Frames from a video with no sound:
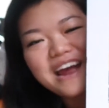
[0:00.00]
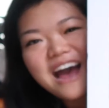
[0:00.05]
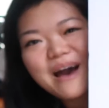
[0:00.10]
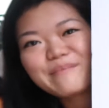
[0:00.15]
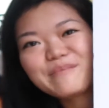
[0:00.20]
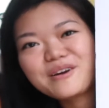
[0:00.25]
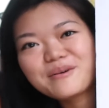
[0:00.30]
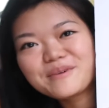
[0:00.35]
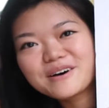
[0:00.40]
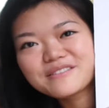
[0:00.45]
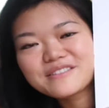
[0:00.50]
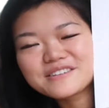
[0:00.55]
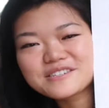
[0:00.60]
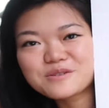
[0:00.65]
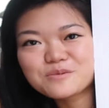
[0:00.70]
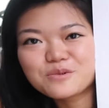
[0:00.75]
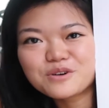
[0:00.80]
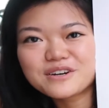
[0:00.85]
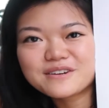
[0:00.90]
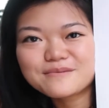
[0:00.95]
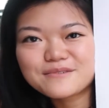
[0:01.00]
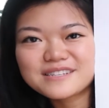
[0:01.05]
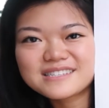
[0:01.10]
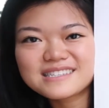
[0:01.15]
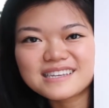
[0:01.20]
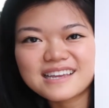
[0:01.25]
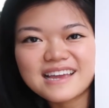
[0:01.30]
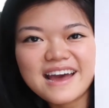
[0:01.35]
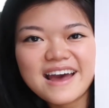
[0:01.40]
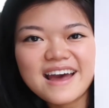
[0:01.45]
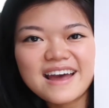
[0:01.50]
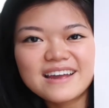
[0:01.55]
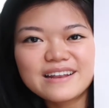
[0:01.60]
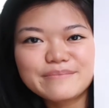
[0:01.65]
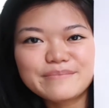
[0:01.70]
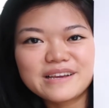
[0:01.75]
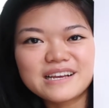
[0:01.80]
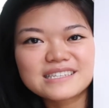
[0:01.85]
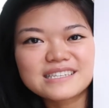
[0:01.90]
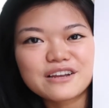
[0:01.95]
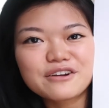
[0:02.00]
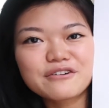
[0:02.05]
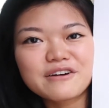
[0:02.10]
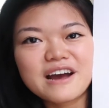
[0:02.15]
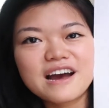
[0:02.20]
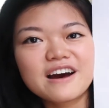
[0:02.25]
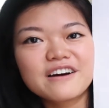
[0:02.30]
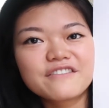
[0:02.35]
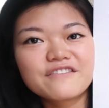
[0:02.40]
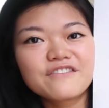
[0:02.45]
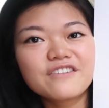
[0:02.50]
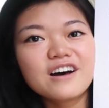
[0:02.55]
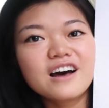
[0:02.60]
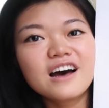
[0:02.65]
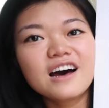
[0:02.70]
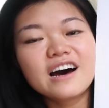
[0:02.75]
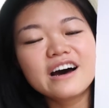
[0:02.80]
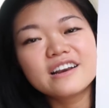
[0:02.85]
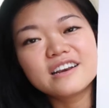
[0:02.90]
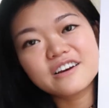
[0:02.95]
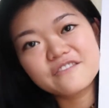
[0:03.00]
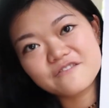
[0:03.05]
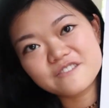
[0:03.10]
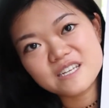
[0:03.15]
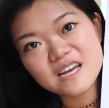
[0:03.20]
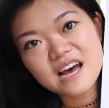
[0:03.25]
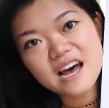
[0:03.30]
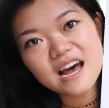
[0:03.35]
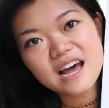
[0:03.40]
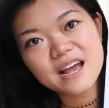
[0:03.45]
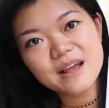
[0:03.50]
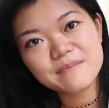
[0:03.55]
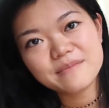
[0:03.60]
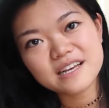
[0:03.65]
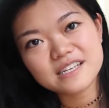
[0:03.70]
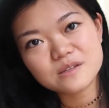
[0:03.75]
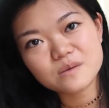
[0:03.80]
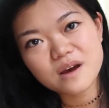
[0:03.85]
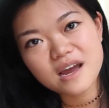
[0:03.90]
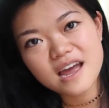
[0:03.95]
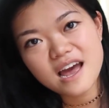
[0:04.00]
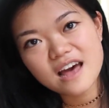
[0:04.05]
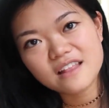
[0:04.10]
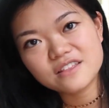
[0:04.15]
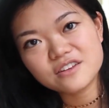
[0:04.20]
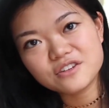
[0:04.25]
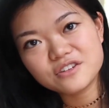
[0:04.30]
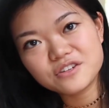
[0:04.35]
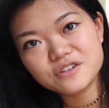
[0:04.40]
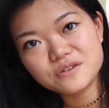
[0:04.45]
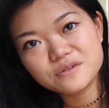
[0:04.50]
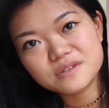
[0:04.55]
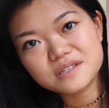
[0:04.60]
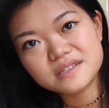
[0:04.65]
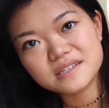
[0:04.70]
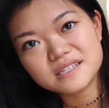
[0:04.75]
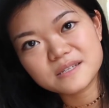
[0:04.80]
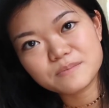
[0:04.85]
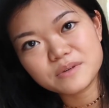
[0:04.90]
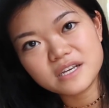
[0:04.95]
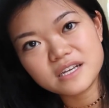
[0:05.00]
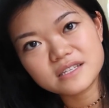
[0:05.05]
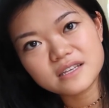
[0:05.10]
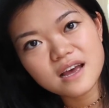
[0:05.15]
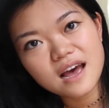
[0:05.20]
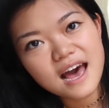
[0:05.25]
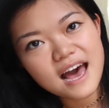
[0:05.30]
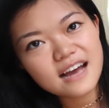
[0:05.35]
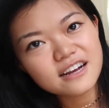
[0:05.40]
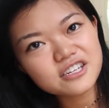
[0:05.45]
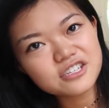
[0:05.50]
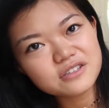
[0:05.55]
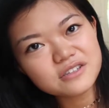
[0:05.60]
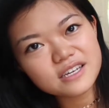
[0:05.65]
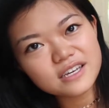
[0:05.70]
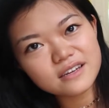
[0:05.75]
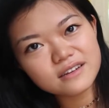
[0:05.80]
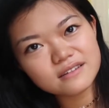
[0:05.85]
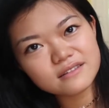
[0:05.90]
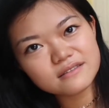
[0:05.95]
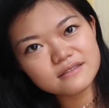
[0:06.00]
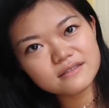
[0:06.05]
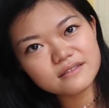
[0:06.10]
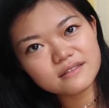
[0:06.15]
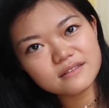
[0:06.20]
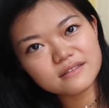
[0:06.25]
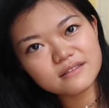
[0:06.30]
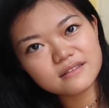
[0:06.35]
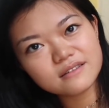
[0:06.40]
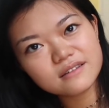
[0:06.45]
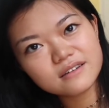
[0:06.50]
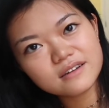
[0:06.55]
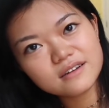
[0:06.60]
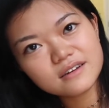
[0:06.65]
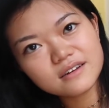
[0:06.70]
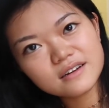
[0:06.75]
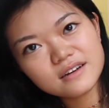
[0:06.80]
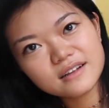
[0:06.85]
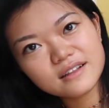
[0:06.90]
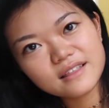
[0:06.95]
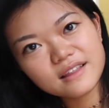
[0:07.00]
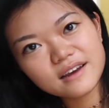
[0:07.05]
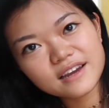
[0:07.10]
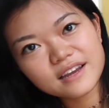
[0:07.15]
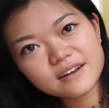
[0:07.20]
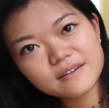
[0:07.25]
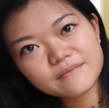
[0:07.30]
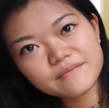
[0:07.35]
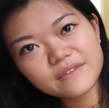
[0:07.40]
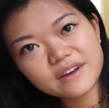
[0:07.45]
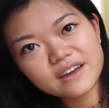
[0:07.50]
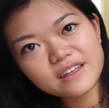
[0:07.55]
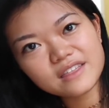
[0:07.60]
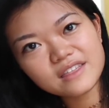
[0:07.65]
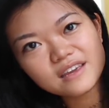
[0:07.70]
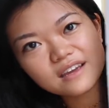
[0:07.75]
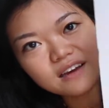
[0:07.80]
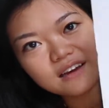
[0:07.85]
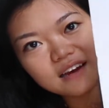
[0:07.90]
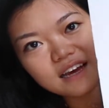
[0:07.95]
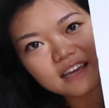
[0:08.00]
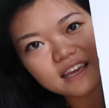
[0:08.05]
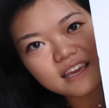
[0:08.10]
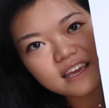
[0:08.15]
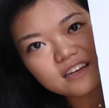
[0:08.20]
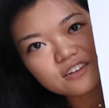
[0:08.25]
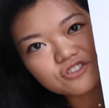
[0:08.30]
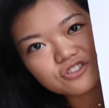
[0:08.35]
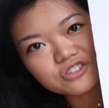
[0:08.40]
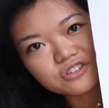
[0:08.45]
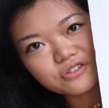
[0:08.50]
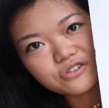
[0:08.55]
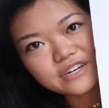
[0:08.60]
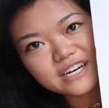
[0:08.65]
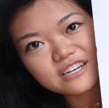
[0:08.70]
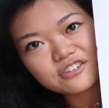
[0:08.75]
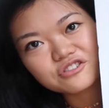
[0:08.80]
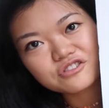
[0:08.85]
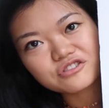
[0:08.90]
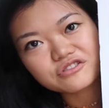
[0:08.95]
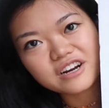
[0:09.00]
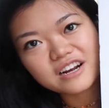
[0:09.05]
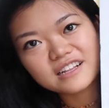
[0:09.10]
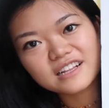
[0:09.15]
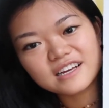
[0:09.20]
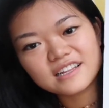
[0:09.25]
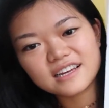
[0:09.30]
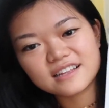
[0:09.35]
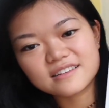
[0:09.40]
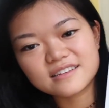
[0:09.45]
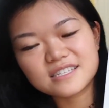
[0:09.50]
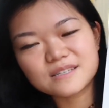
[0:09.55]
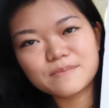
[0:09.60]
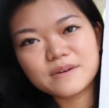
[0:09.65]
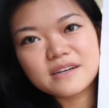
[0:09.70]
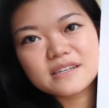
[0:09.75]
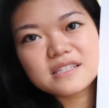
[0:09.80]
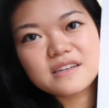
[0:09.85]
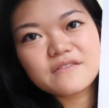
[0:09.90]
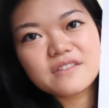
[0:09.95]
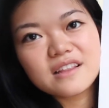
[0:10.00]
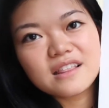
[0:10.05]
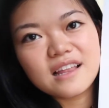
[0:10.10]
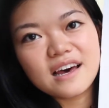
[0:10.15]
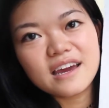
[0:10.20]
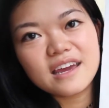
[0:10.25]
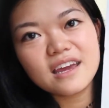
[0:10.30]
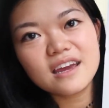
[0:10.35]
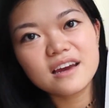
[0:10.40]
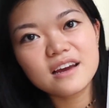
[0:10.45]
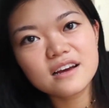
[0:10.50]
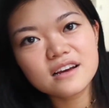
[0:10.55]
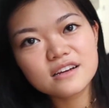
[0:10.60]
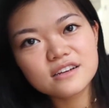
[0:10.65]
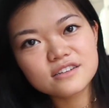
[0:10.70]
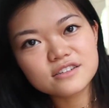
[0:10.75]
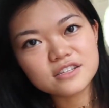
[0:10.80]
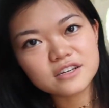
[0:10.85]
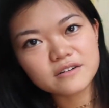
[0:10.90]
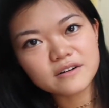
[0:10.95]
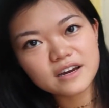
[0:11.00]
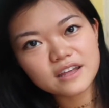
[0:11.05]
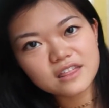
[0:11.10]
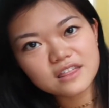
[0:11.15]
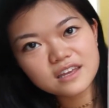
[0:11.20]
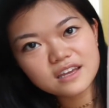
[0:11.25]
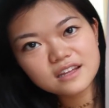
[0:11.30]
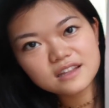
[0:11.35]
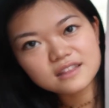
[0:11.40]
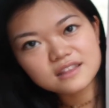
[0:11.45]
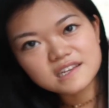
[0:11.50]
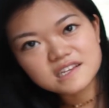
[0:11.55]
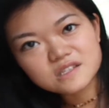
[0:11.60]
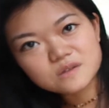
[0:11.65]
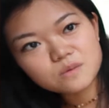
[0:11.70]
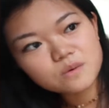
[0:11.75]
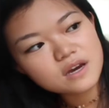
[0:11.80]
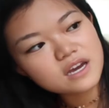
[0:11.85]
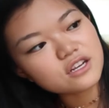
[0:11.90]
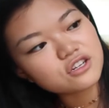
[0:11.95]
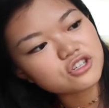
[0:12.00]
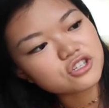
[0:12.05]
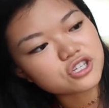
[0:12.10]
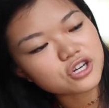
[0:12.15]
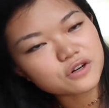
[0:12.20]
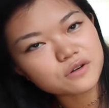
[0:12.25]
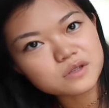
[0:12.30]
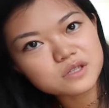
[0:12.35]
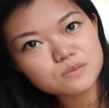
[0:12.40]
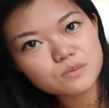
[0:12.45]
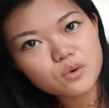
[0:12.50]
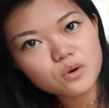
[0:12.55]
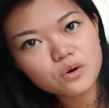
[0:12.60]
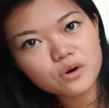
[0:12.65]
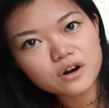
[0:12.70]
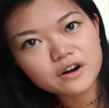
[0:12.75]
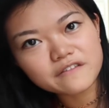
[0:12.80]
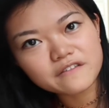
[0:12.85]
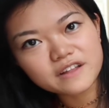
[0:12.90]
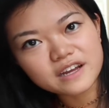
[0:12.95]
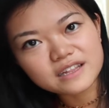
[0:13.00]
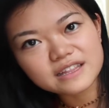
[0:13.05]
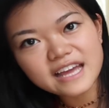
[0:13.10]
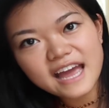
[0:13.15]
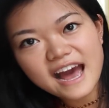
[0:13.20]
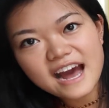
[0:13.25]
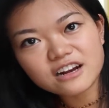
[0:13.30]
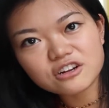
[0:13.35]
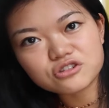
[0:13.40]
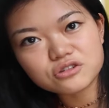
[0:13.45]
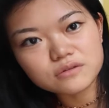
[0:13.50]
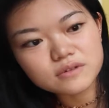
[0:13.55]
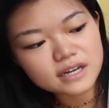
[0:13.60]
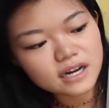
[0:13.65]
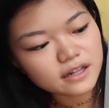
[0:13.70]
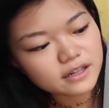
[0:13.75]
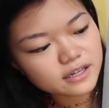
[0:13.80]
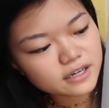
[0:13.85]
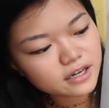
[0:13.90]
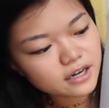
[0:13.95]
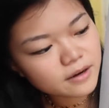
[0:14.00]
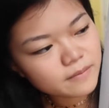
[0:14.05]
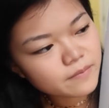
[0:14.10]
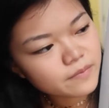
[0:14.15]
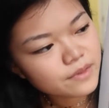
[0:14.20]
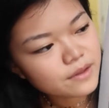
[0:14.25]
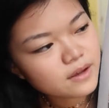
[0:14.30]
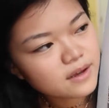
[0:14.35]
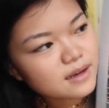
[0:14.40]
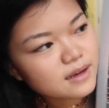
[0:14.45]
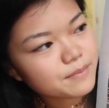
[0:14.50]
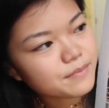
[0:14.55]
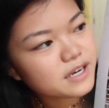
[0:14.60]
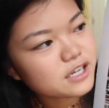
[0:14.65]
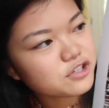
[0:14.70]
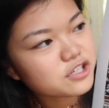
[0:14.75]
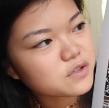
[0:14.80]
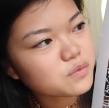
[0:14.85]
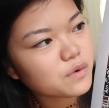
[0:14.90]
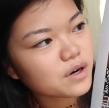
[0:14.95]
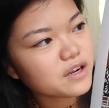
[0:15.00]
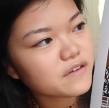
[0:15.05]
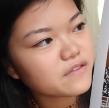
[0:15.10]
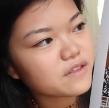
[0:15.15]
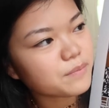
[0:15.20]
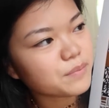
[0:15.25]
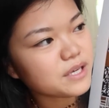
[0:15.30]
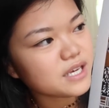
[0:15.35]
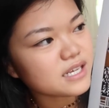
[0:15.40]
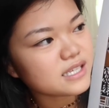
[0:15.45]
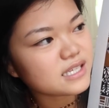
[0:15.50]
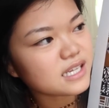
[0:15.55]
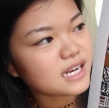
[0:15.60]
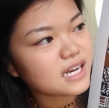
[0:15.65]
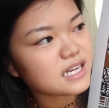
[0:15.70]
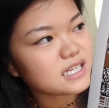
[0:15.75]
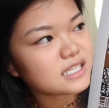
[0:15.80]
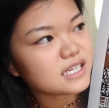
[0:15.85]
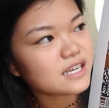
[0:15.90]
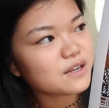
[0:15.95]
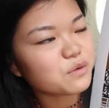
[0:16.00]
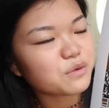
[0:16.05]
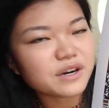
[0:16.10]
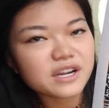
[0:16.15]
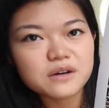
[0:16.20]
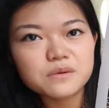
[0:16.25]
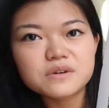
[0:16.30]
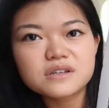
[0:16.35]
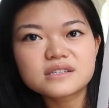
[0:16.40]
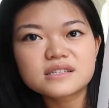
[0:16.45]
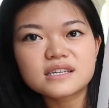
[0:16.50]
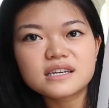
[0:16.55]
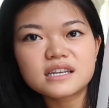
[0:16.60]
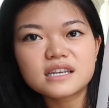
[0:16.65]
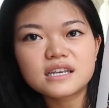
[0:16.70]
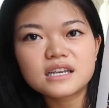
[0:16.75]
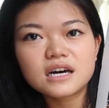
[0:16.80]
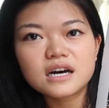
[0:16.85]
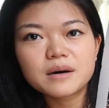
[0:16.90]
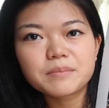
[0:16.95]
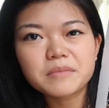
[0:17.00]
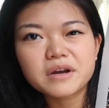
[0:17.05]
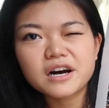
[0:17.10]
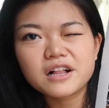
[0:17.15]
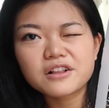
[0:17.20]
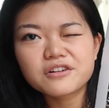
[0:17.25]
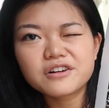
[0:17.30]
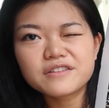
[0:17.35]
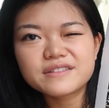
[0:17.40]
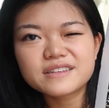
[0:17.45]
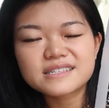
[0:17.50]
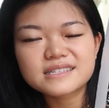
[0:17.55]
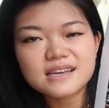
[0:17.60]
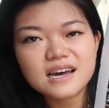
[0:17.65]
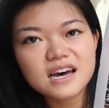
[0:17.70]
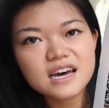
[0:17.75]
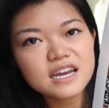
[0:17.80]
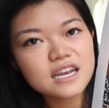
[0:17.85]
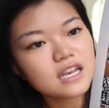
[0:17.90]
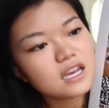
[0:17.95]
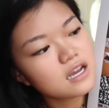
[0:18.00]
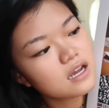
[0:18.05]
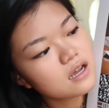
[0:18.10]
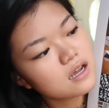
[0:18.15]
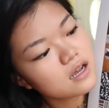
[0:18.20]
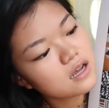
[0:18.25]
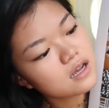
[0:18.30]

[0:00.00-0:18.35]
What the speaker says: happy about this one once again because I don't have enough time. That's why I had to use this piece. Actually, like, I think I can't show you guys directly like this because of the light. So I think this way shows more of like the actual color. But it's just one of the pieces that I did when I was in color and design.